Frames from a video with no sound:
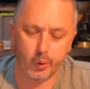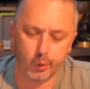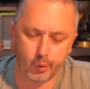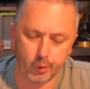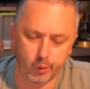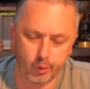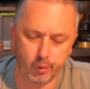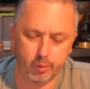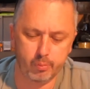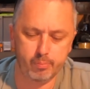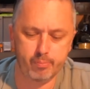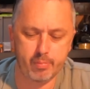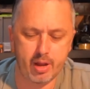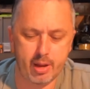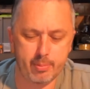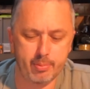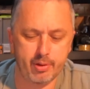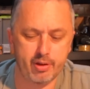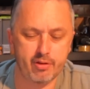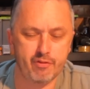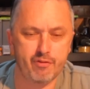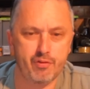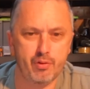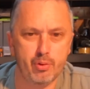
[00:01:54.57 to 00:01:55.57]
or
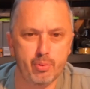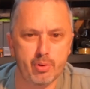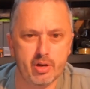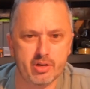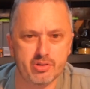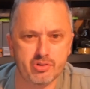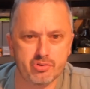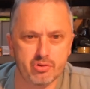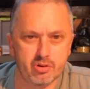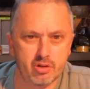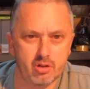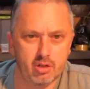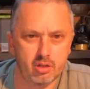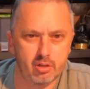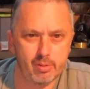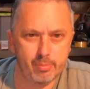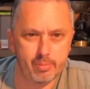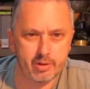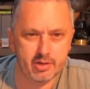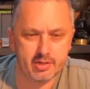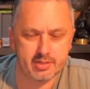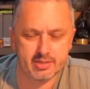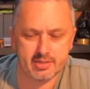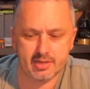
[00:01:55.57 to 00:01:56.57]
maybe a few extra
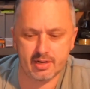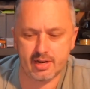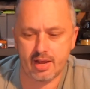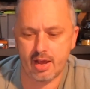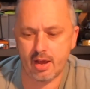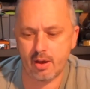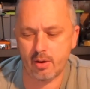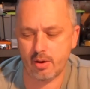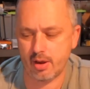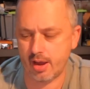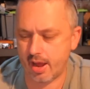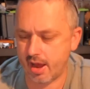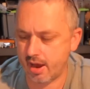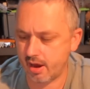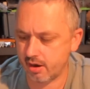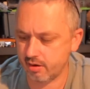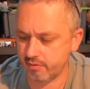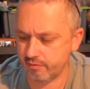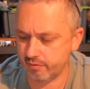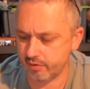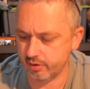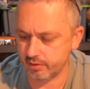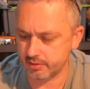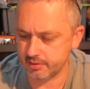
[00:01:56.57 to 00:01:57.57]
kilometers an hour out
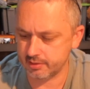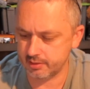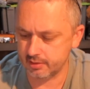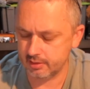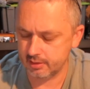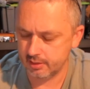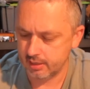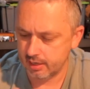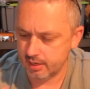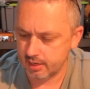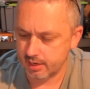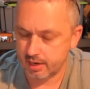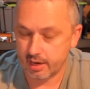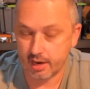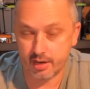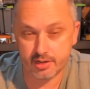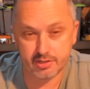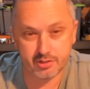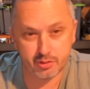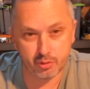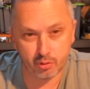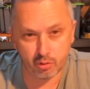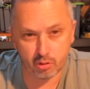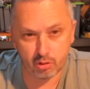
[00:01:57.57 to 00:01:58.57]
of it.
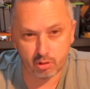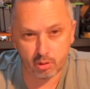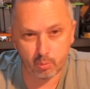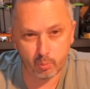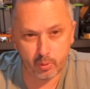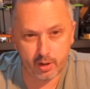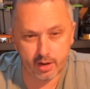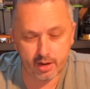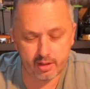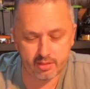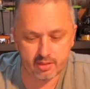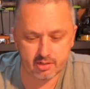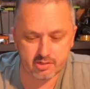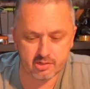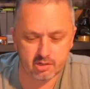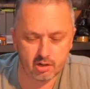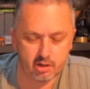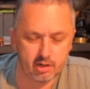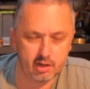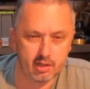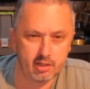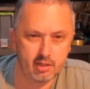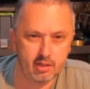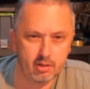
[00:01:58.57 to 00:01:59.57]
As you're all aware, the
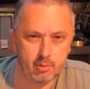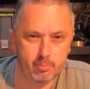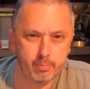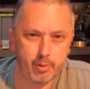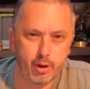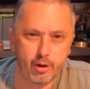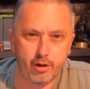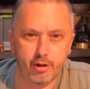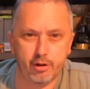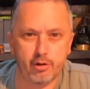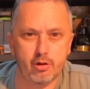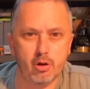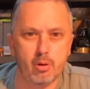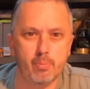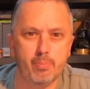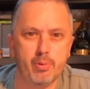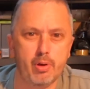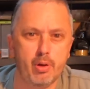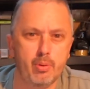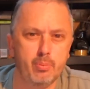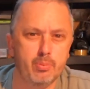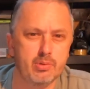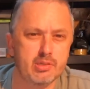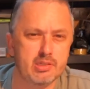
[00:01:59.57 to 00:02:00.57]
tiny little
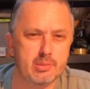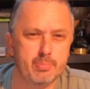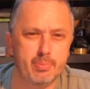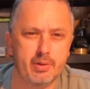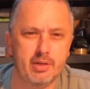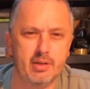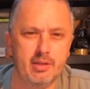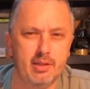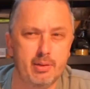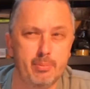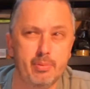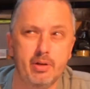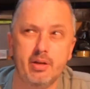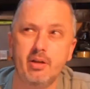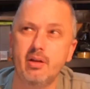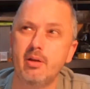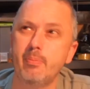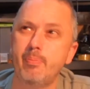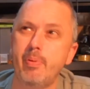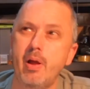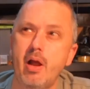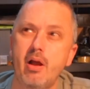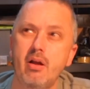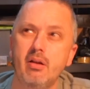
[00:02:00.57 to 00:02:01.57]
Motocompo was speed limited
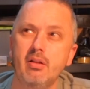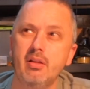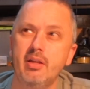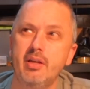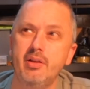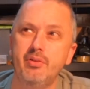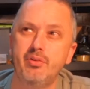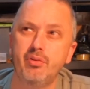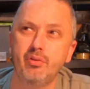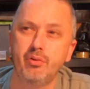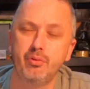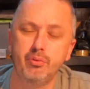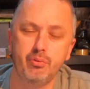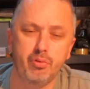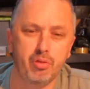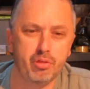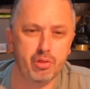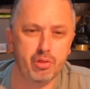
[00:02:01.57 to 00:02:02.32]
apparently to